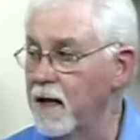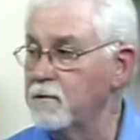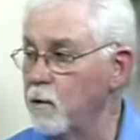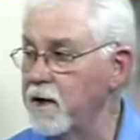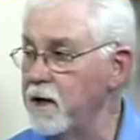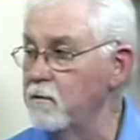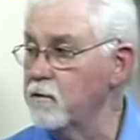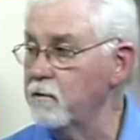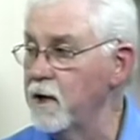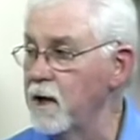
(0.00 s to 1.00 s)
That's what he
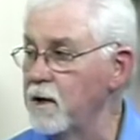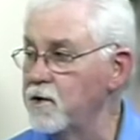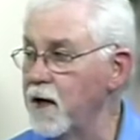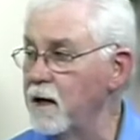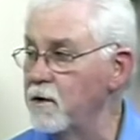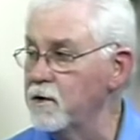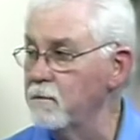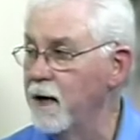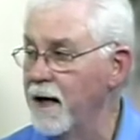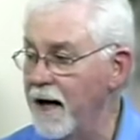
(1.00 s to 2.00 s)
was really
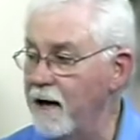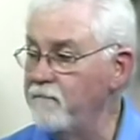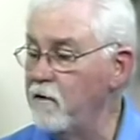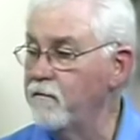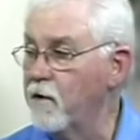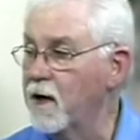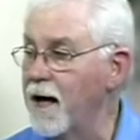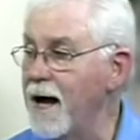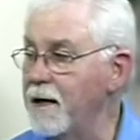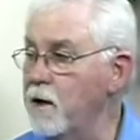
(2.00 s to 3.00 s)
challenging him. Have you
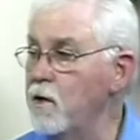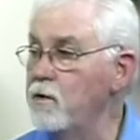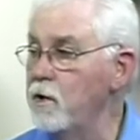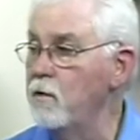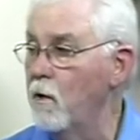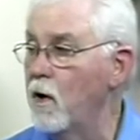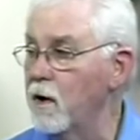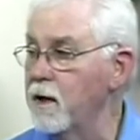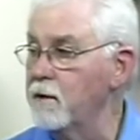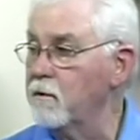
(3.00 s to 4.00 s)
forgotten who you
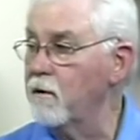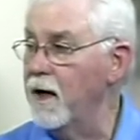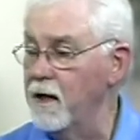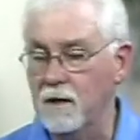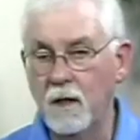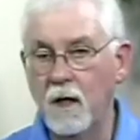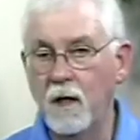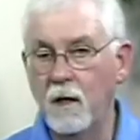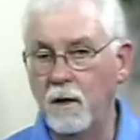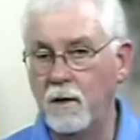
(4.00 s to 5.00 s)
are in Christ?
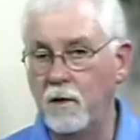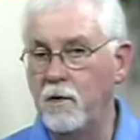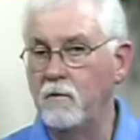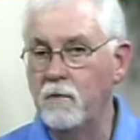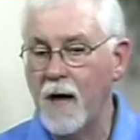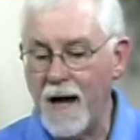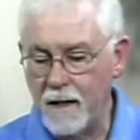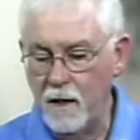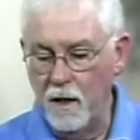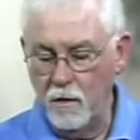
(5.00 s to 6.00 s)
do you
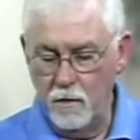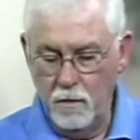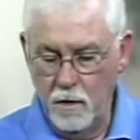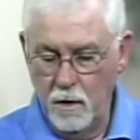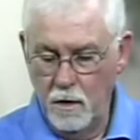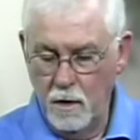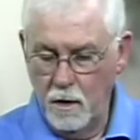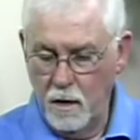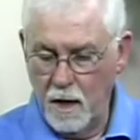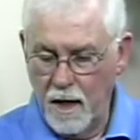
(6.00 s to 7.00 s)
not know
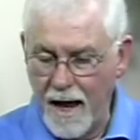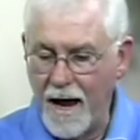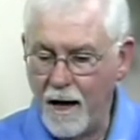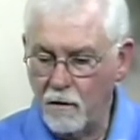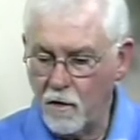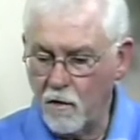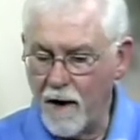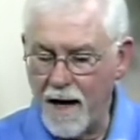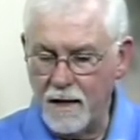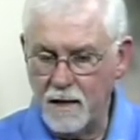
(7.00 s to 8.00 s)
how
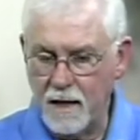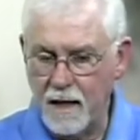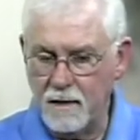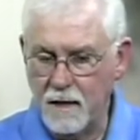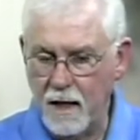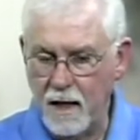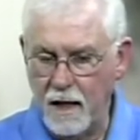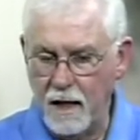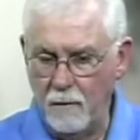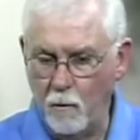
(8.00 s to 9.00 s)
Christ has,
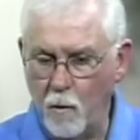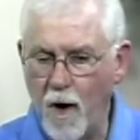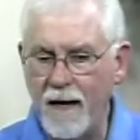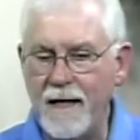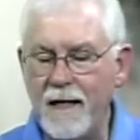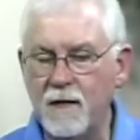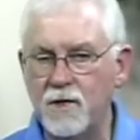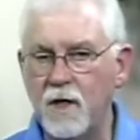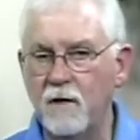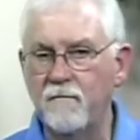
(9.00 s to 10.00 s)
eh, what he has
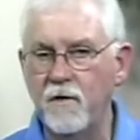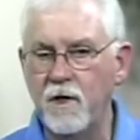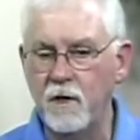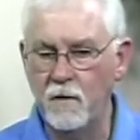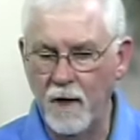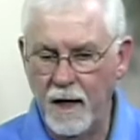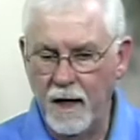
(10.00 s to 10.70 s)
done for you?